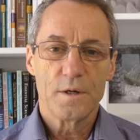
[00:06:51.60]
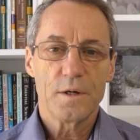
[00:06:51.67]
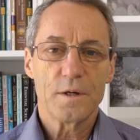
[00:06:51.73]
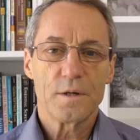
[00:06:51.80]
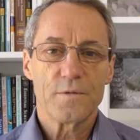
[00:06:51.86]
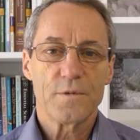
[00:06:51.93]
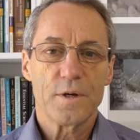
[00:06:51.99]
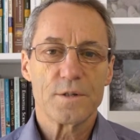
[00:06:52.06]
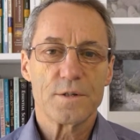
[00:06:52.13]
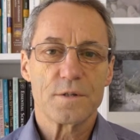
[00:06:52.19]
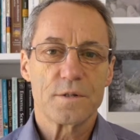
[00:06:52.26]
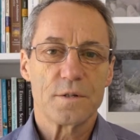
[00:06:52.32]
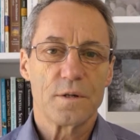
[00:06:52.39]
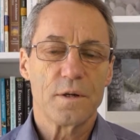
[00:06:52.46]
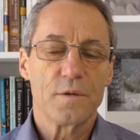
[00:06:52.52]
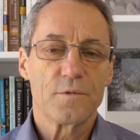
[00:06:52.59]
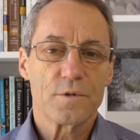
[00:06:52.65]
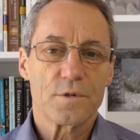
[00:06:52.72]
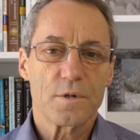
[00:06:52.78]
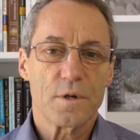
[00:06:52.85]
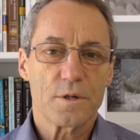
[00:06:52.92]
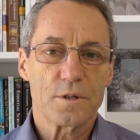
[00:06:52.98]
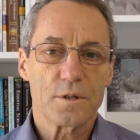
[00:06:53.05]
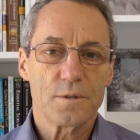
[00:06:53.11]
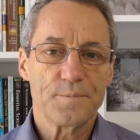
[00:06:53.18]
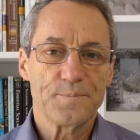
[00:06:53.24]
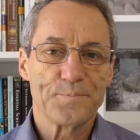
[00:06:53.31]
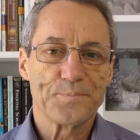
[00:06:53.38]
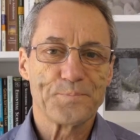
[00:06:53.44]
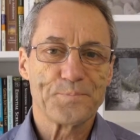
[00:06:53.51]
Interfaces and infrastructure.
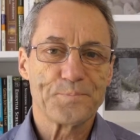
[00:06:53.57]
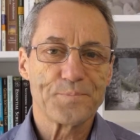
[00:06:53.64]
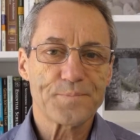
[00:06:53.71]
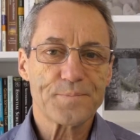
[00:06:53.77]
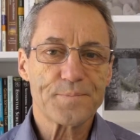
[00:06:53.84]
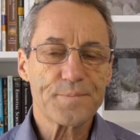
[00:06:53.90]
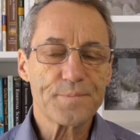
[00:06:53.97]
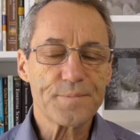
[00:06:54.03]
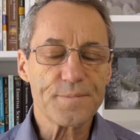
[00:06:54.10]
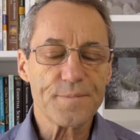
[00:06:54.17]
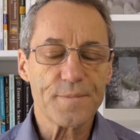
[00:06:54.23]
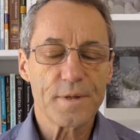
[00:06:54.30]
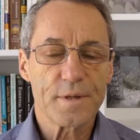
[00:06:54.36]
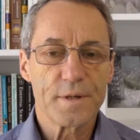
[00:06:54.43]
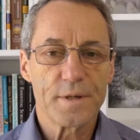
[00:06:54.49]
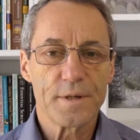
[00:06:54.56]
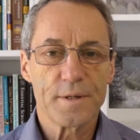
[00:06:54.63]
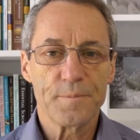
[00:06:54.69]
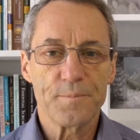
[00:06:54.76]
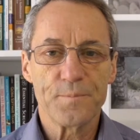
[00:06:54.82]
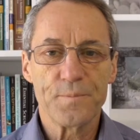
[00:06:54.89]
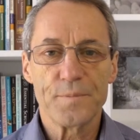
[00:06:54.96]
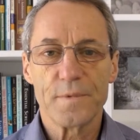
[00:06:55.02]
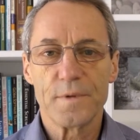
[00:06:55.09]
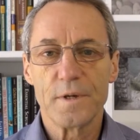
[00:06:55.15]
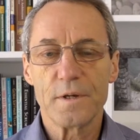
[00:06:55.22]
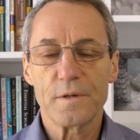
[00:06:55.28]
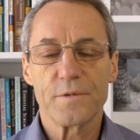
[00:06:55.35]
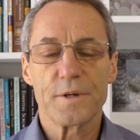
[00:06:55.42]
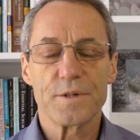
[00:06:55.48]
Um, the
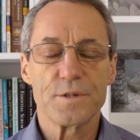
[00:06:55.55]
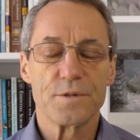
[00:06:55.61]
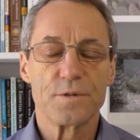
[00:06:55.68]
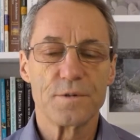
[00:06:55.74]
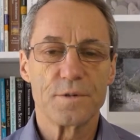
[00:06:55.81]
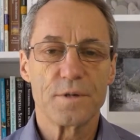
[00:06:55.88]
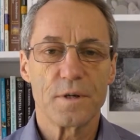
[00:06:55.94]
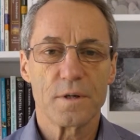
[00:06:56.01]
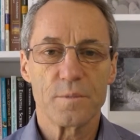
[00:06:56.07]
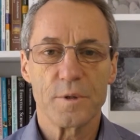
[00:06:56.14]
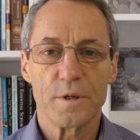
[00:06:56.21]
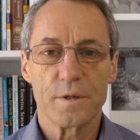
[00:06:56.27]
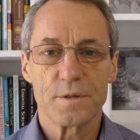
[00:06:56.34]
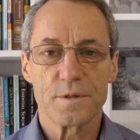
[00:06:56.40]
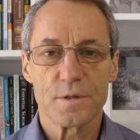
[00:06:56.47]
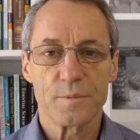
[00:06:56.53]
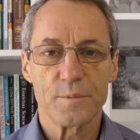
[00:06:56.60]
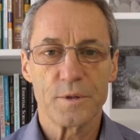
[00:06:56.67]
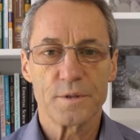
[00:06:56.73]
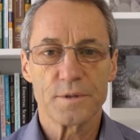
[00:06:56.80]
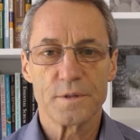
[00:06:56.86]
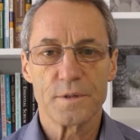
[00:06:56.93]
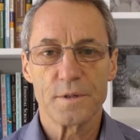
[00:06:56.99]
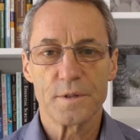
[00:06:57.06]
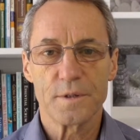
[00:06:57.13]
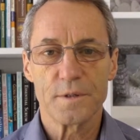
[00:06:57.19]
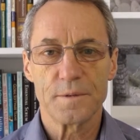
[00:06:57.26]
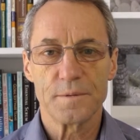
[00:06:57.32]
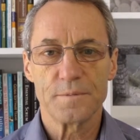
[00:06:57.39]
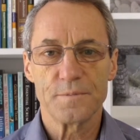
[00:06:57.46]
interfaces do tend to be somewhat
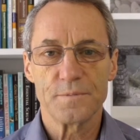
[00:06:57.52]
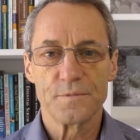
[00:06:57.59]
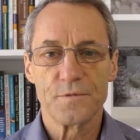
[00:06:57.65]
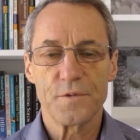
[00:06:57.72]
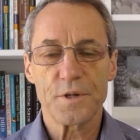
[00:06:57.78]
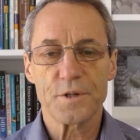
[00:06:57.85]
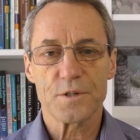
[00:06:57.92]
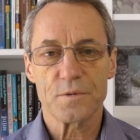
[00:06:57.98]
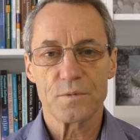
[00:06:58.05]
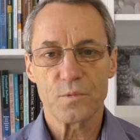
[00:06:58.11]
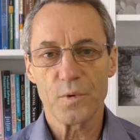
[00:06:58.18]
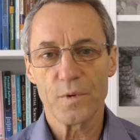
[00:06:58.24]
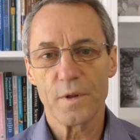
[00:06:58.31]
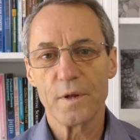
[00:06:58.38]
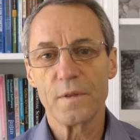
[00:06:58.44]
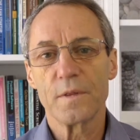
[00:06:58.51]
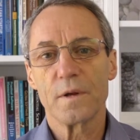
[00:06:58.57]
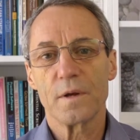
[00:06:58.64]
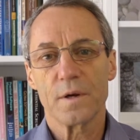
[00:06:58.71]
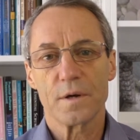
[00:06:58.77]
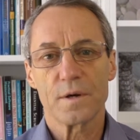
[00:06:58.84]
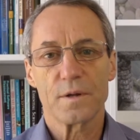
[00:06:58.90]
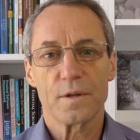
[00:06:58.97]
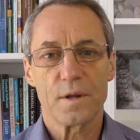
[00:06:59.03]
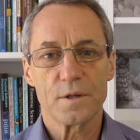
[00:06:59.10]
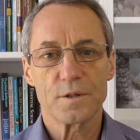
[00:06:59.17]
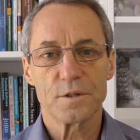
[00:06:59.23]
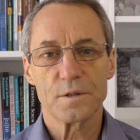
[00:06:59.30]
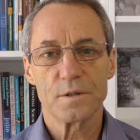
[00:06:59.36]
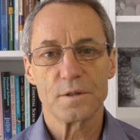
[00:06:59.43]
um, fixed within the
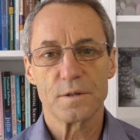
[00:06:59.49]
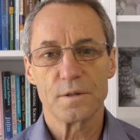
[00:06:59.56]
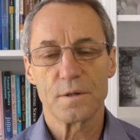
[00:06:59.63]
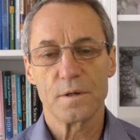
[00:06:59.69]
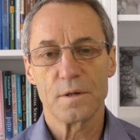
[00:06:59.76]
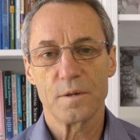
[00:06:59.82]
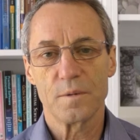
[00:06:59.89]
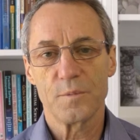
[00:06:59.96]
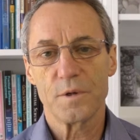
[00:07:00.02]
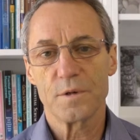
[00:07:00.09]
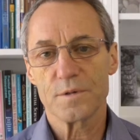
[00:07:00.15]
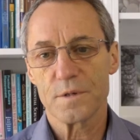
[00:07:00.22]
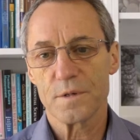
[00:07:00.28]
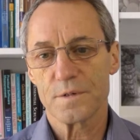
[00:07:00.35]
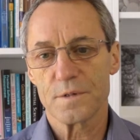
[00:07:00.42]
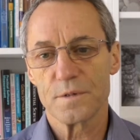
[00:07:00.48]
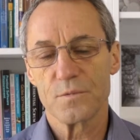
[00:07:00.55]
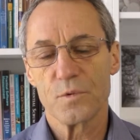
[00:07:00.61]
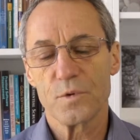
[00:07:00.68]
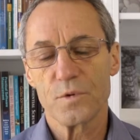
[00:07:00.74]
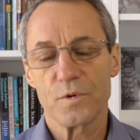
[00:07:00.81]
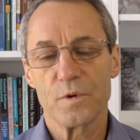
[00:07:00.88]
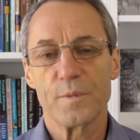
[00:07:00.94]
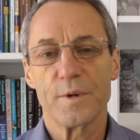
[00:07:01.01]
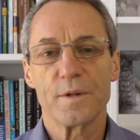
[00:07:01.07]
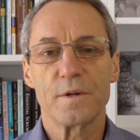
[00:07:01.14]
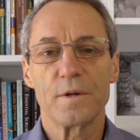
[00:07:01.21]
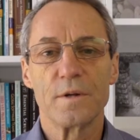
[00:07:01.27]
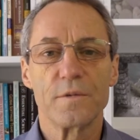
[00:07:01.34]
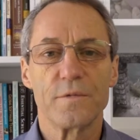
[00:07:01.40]
architecture uh, because we're talking about
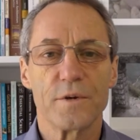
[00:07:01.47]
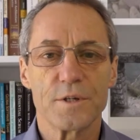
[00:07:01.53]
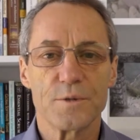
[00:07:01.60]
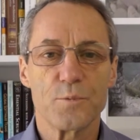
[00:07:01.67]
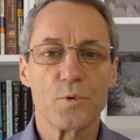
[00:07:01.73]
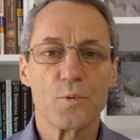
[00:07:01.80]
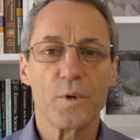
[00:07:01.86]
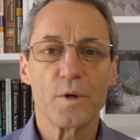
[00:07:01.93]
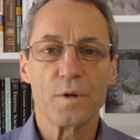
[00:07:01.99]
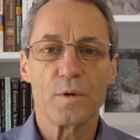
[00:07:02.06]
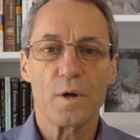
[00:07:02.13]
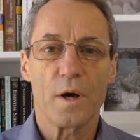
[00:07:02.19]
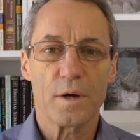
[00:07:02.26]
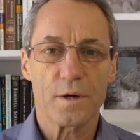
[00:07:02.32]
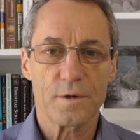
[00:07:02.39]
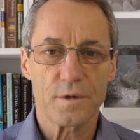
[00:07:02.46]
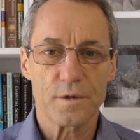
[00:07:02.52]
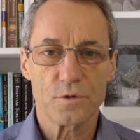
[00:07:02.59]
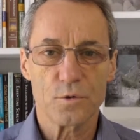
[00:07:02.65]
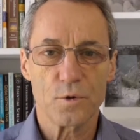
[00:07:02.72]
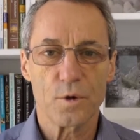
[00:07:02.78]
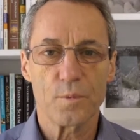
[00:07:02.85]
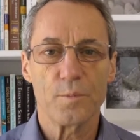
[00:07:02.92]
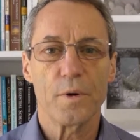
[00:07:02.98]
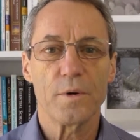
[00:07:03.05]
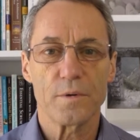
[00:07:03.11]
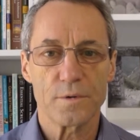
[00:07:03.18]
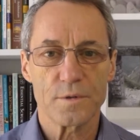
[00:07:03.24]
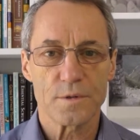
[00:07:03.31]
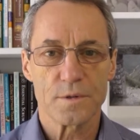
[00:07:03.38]
the interface between architectural
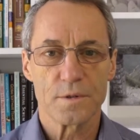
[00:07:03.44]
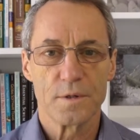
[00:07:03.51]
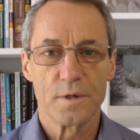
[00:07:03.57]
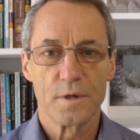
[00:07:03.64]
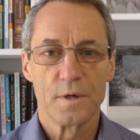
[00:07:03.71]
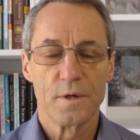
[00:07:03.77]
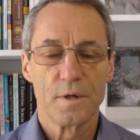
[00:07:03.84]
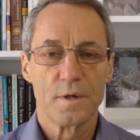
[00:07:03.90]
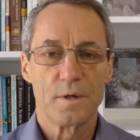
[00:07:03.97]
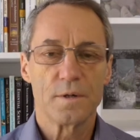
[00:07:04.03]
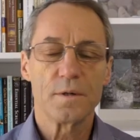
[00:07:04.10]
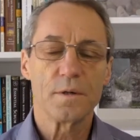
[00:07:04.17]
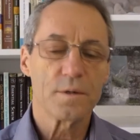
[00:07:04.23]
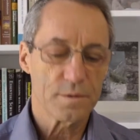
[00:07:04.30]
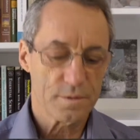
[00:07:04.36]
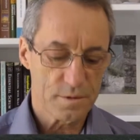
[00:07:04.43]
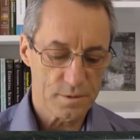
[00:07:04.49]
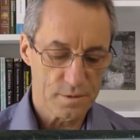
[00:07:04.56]
components, not the